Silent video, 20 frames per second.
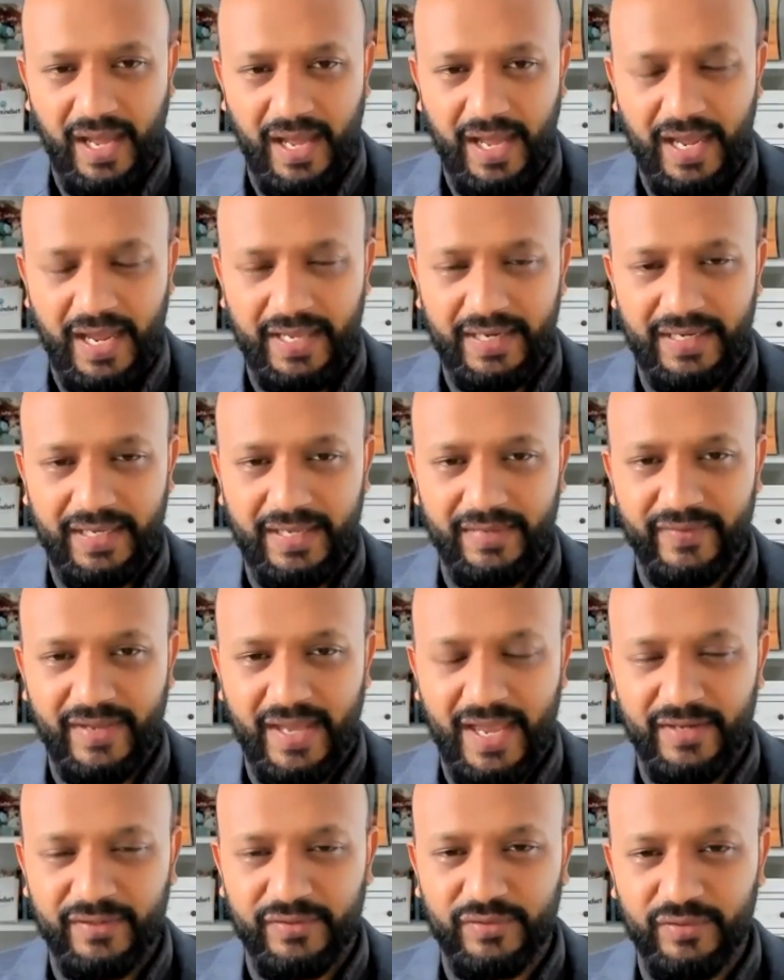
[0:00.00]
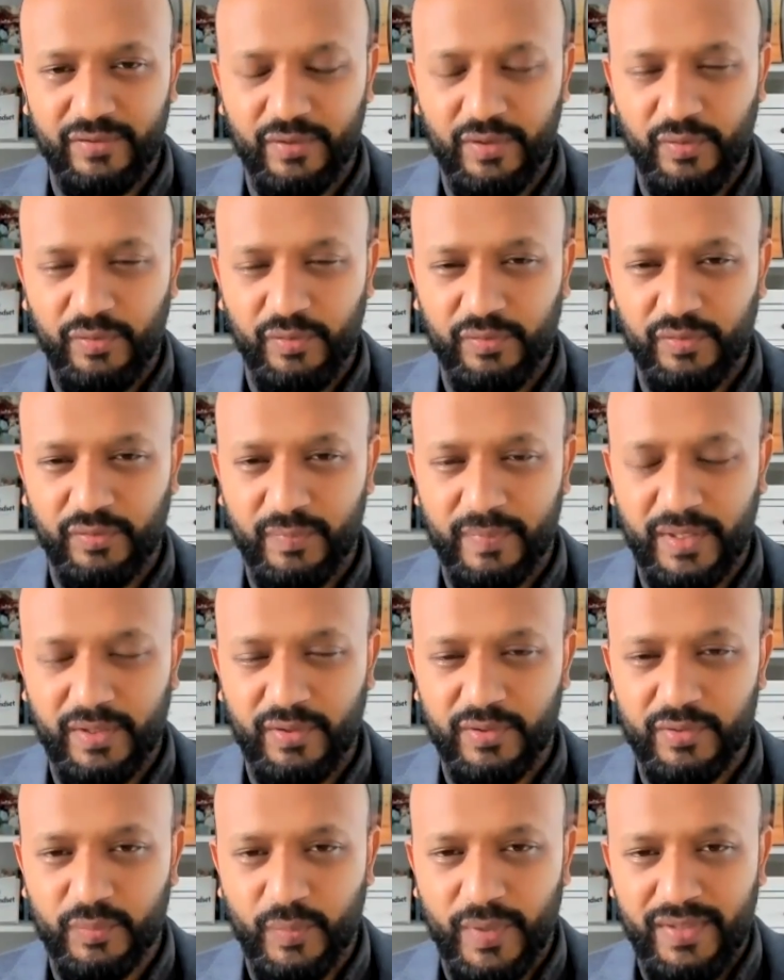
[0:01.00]
I'd ever had to go through,
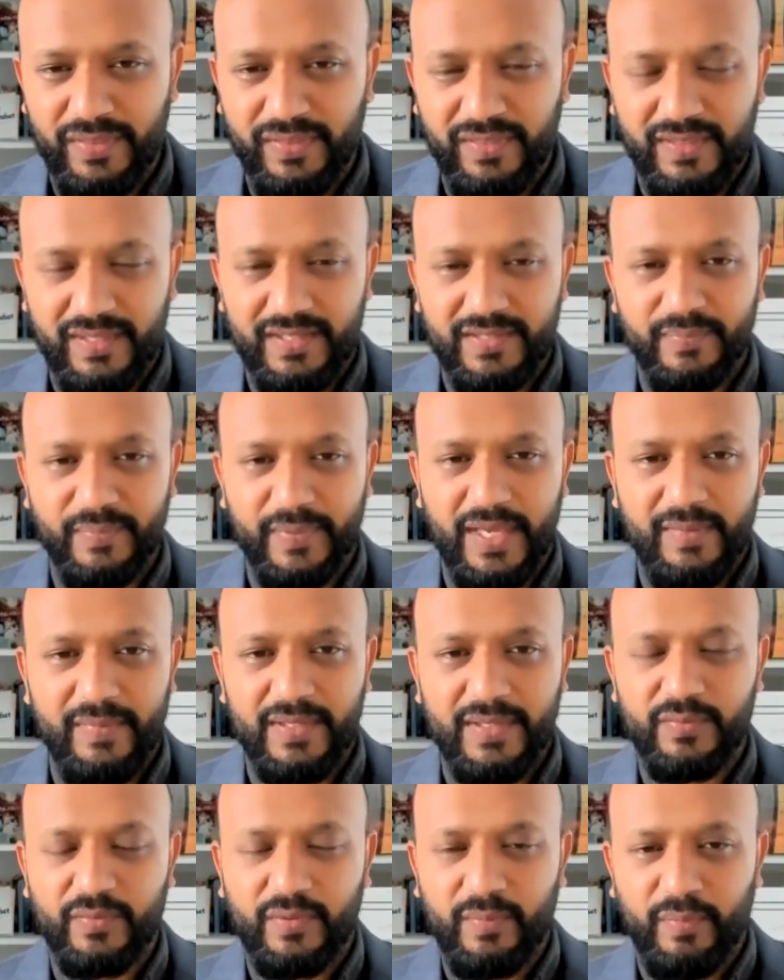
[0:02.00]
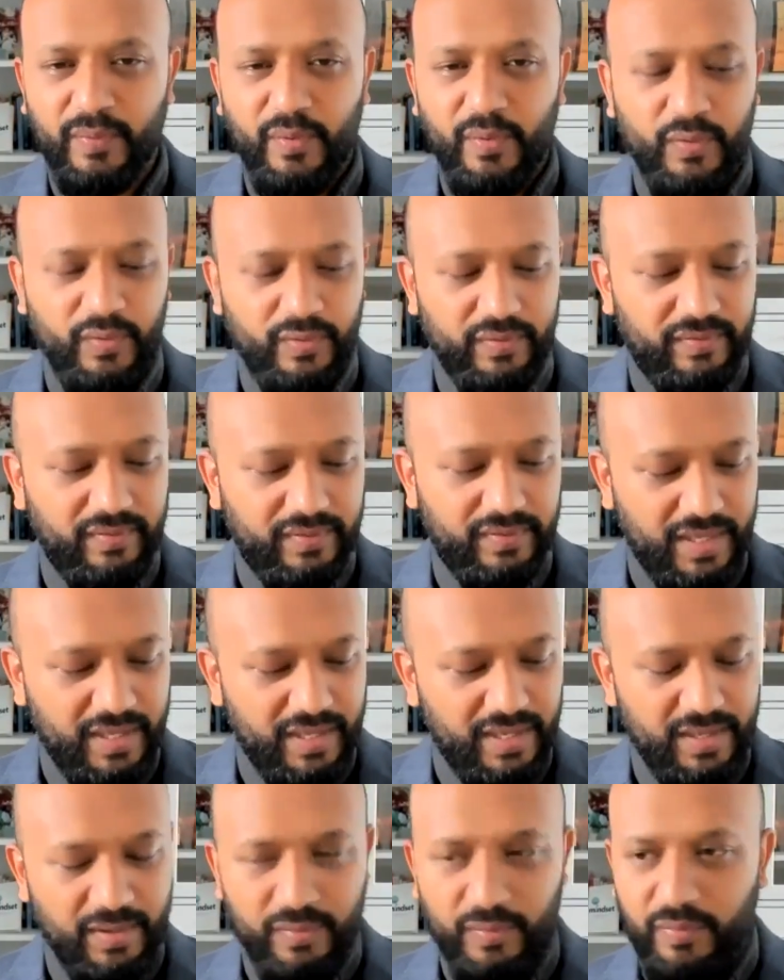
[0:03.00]
because when these babies were born,
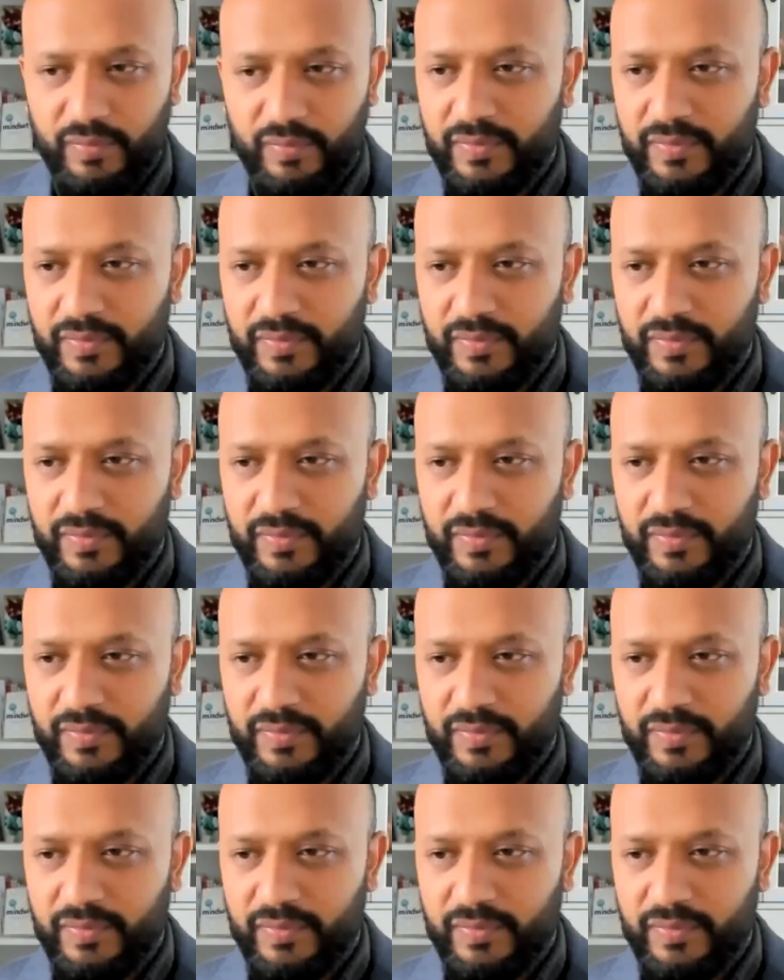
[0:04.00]
they,